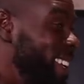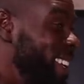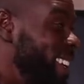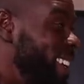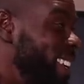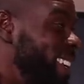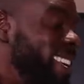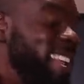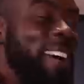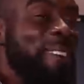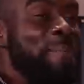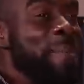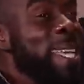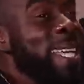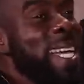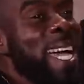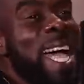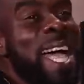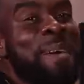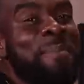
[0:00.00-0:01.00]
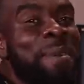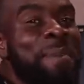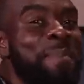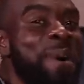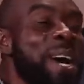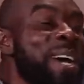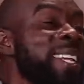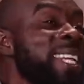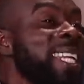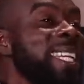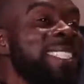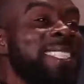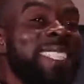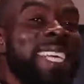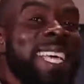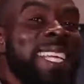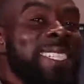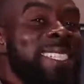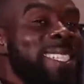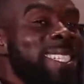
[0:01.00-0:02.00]
Lord. Love me, call me Bondi
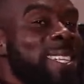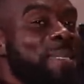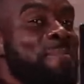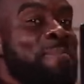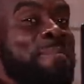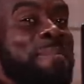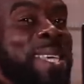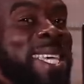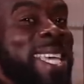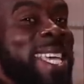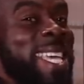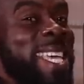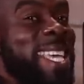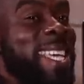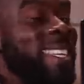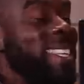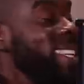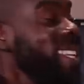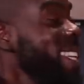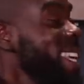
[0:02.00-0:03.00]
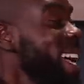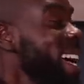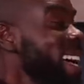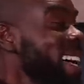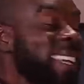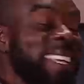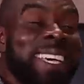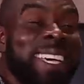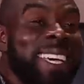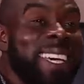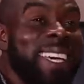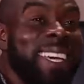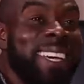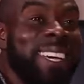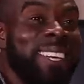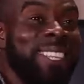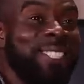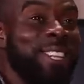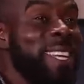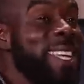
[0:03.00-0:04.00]
yeah.
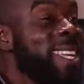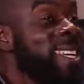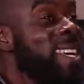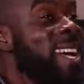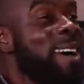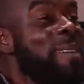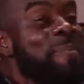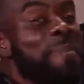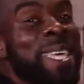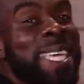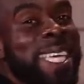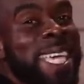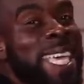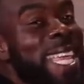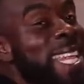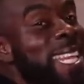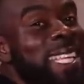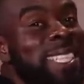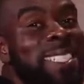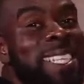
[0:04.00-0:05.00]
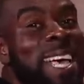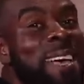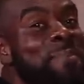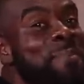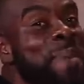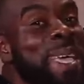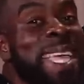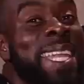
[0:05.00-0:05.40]
Drink up me Guinness and